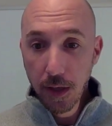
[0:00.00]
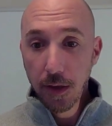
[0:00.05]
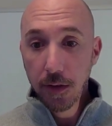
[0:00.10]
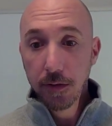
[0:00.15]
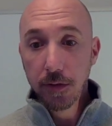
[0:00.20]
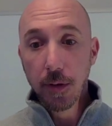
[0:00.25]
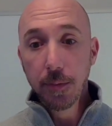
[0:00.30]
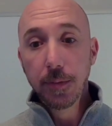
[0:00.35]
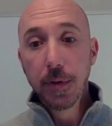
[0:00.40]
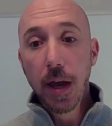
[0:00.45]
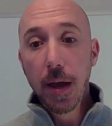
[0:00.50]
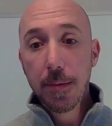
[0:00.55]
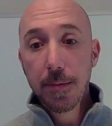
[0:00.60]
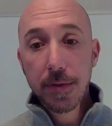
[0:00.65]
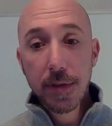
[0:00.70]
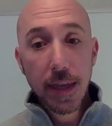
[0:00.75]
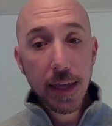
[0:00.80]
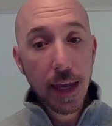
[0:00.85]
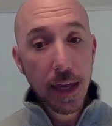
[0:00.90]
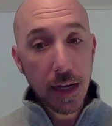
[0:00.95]

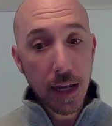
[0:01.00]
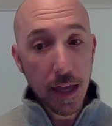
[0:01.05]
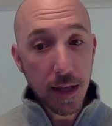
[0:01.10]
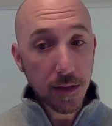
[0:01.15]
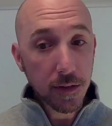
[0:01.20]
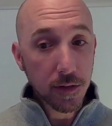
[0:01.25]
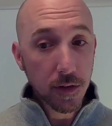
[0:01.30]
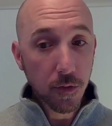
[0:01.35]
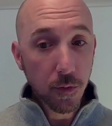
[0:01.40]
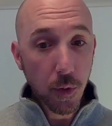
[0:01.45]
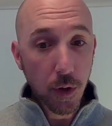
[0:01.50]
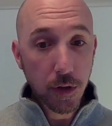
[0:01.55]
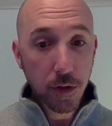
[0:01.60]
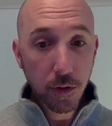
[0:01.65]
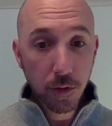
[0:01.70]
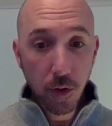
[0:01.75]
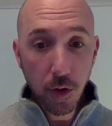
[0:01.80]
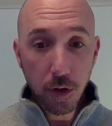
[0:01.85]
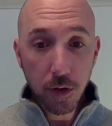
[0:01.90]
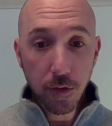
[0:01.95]
Sometimes they get hints of where to
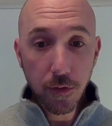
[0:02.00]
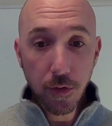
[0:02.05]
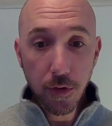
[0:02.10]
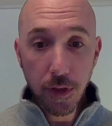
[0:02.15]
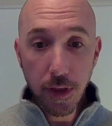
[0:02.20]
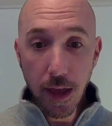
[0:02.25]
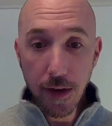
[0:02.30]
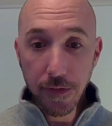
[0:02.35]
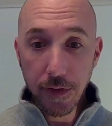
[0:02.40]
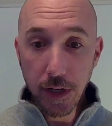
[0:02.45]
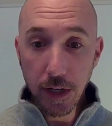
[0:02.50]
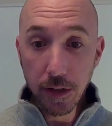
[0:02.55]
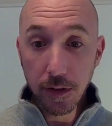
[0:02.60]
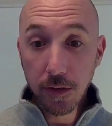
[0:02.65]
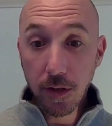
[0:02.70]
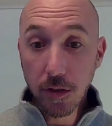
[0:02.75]
look for the evidence,